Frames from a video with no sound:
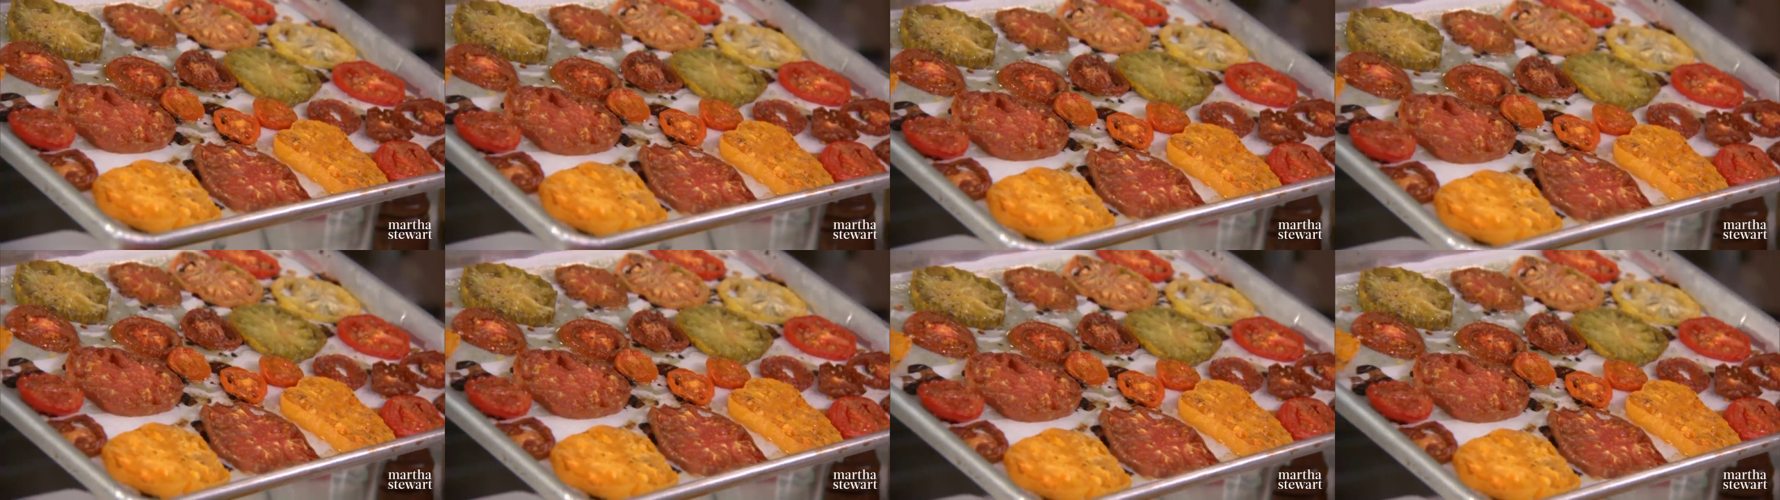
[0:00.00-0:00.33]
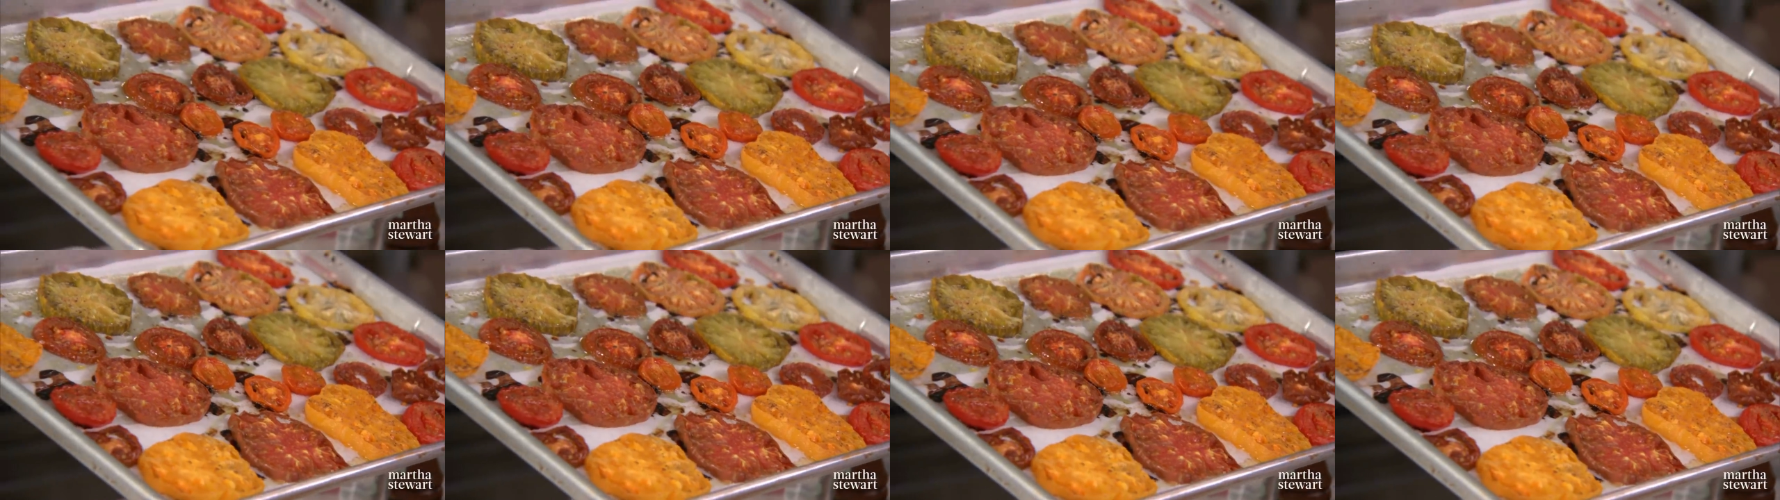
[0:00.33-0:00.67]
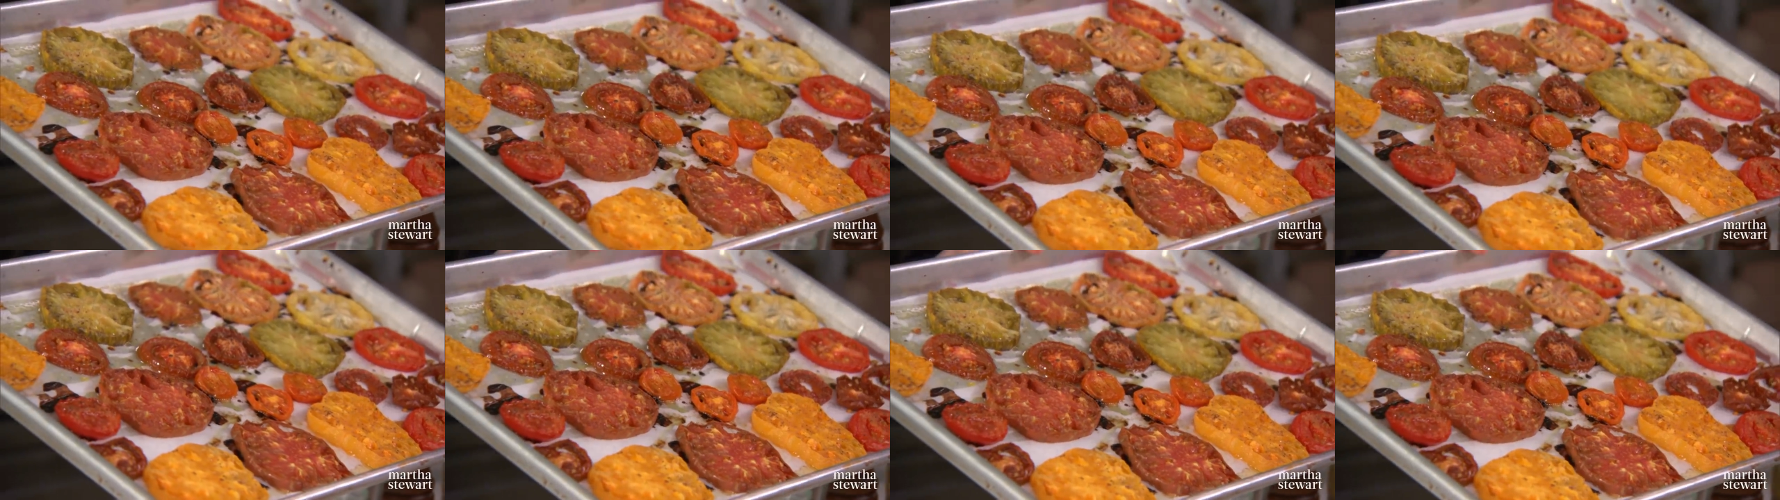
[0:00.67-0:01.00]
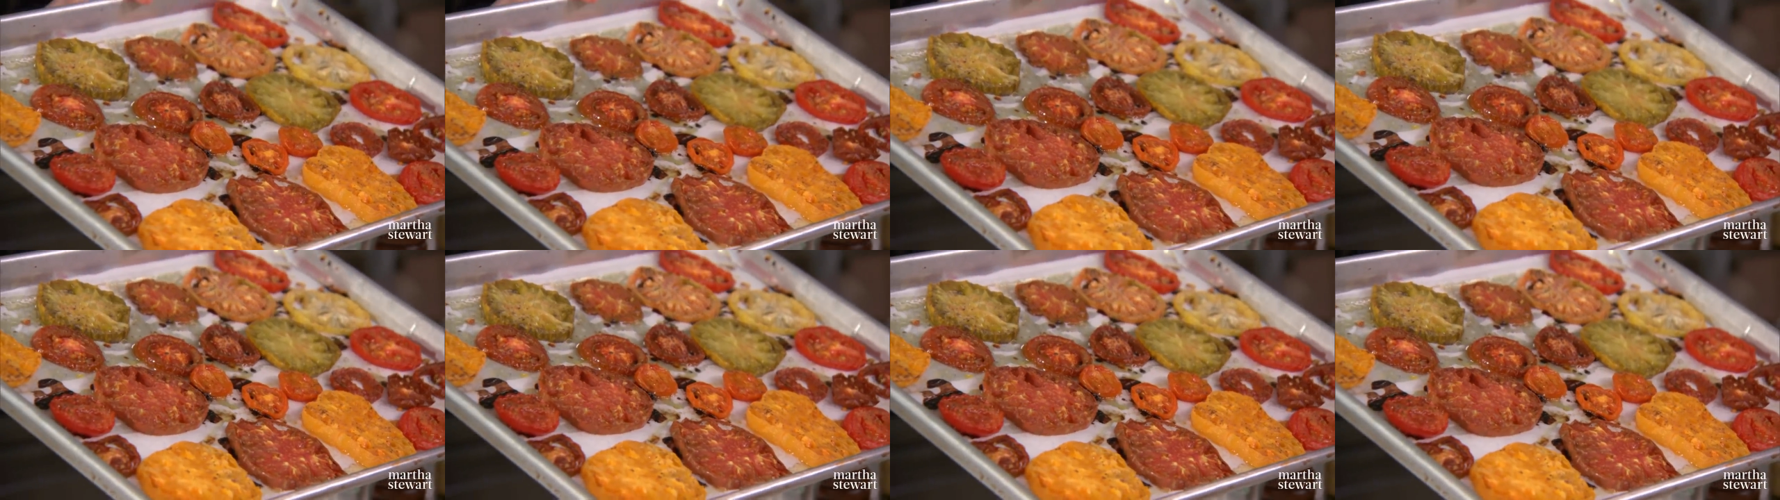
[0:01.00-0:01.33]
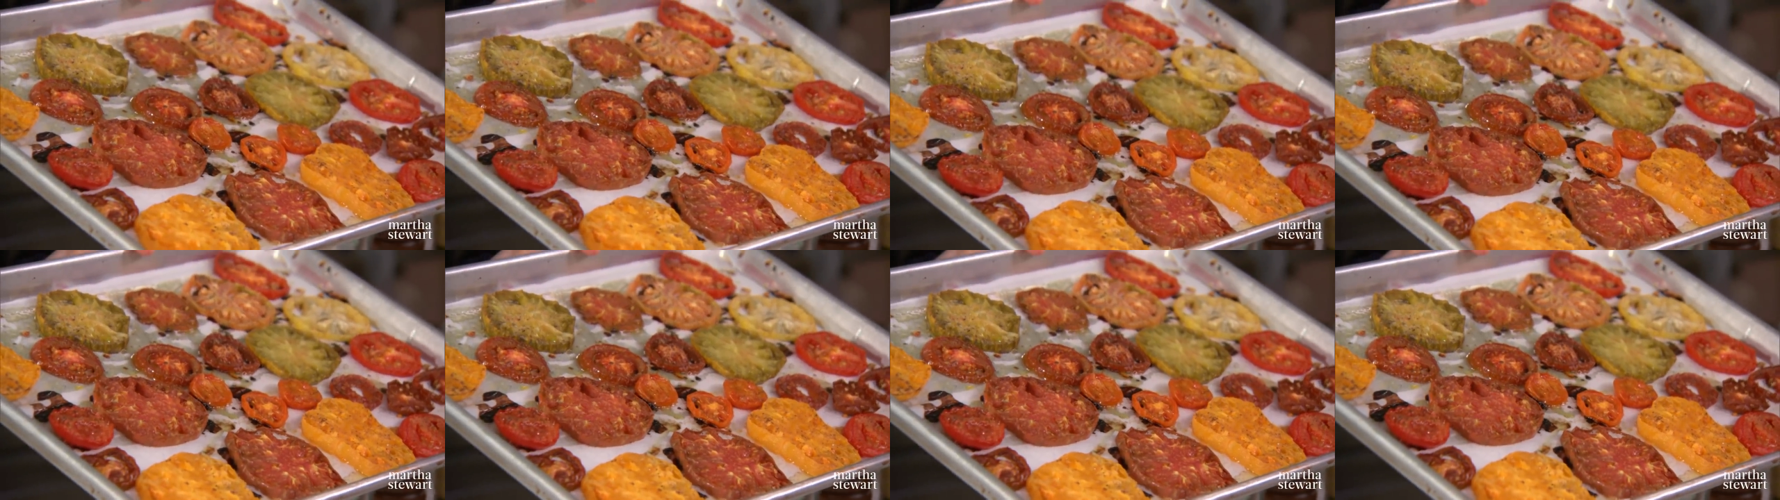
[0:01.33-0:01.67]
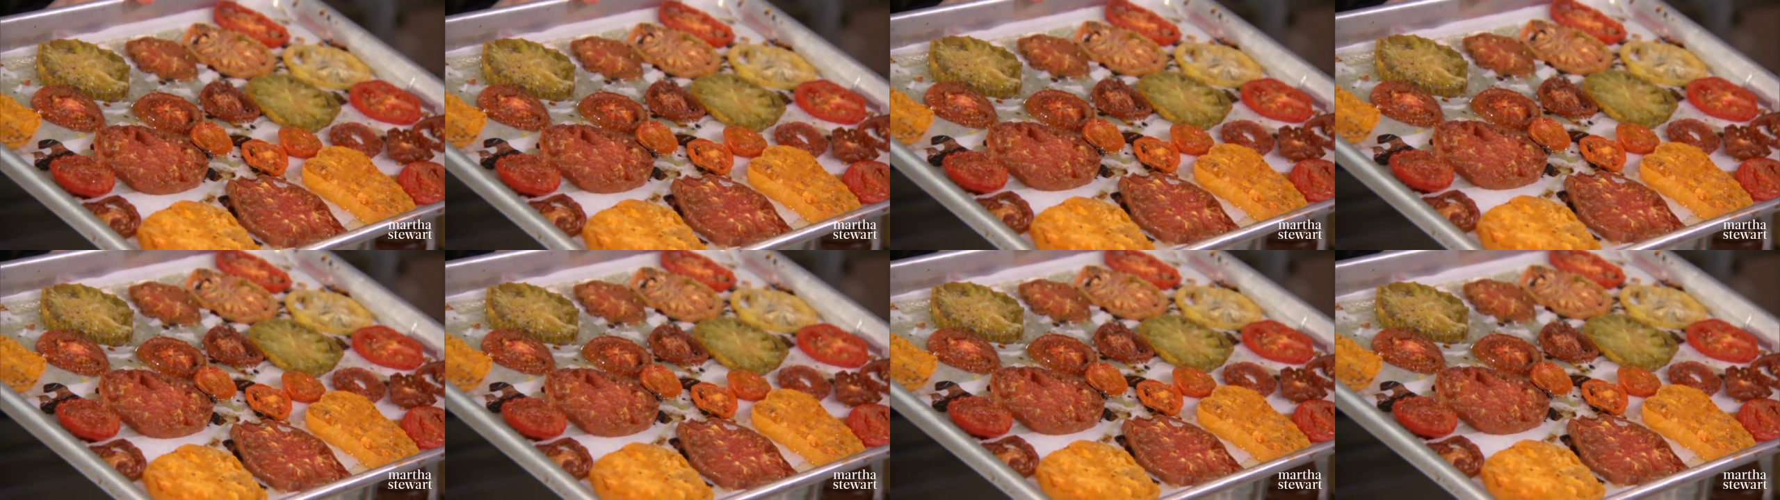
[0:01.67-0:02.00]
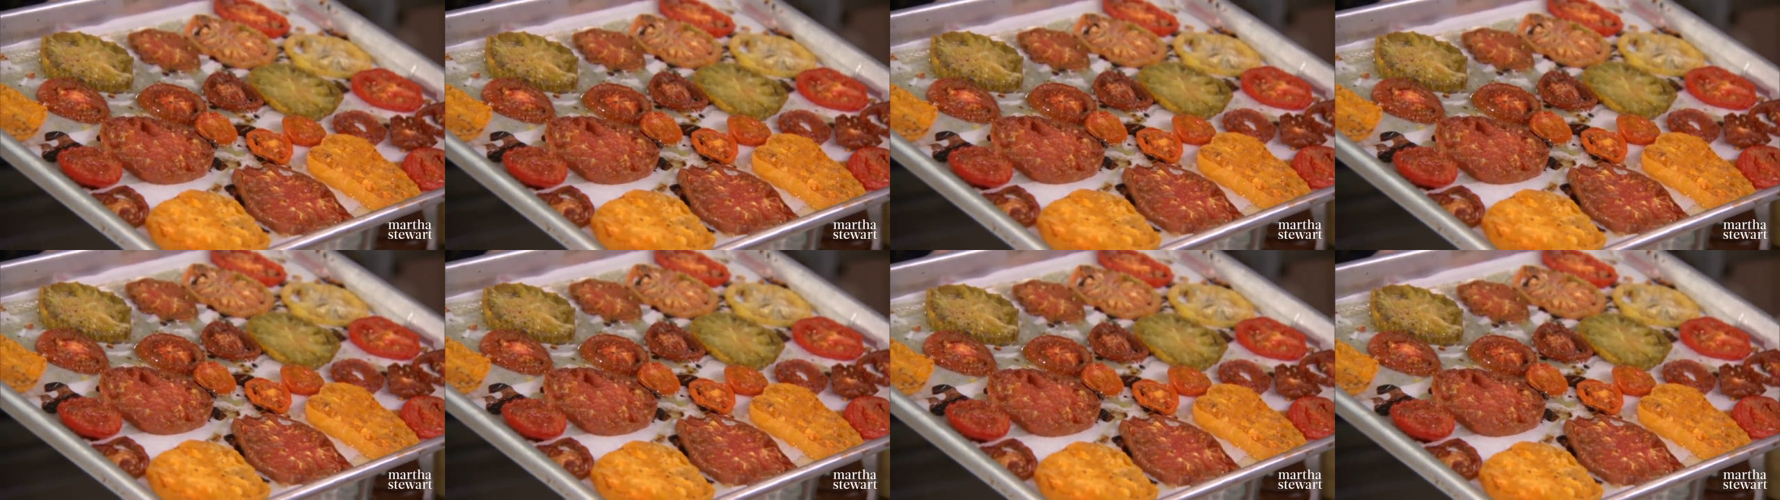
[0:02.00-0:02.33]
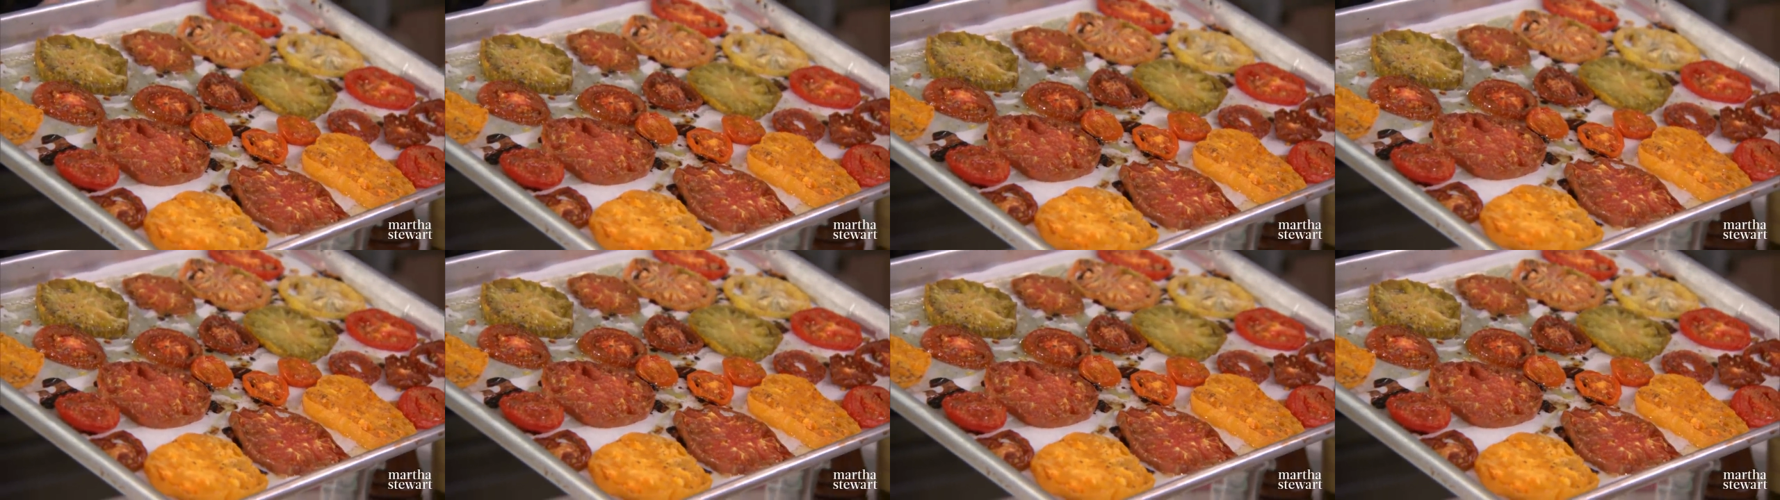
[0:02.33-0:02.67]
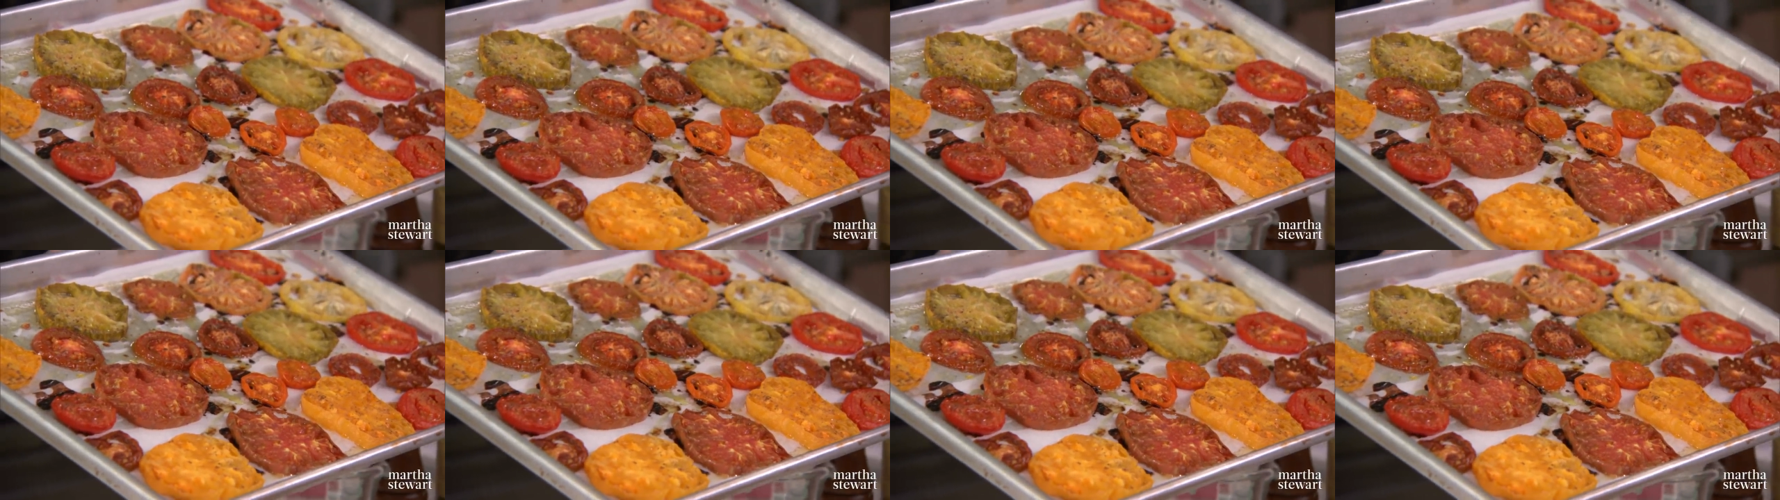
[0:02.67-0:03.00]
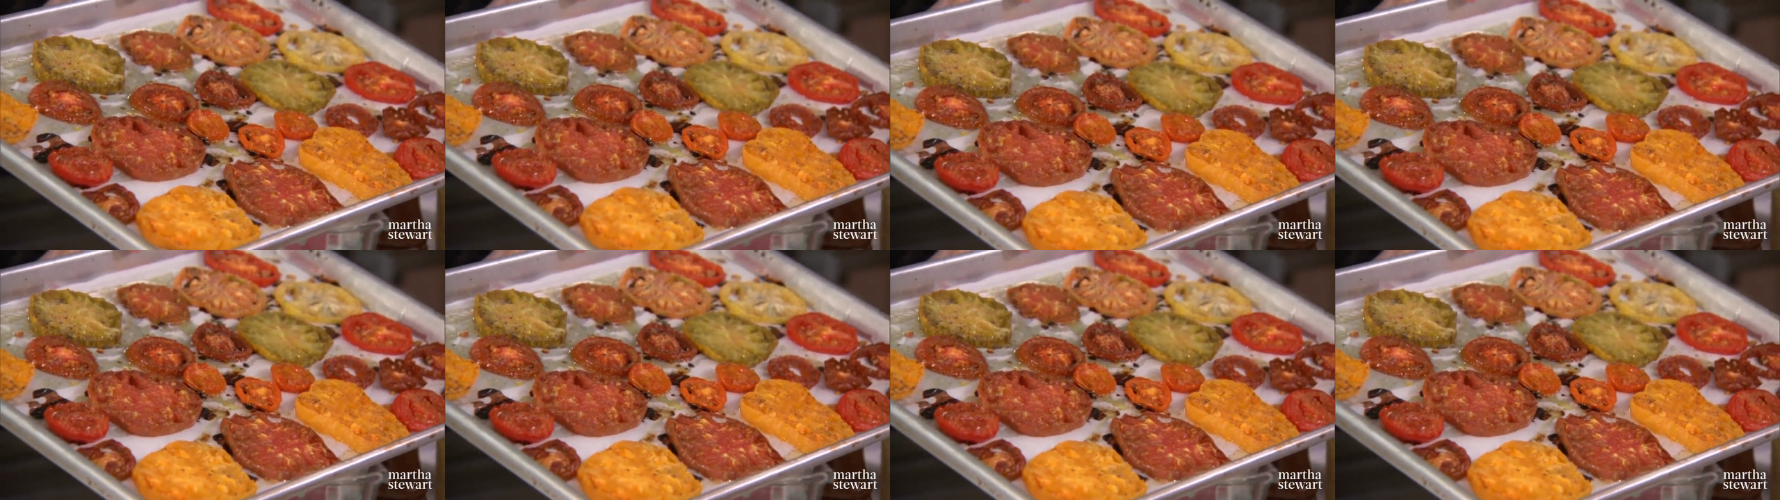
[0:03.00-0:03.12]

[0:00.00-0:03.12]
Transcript: No face is visible, so there are no lips to read.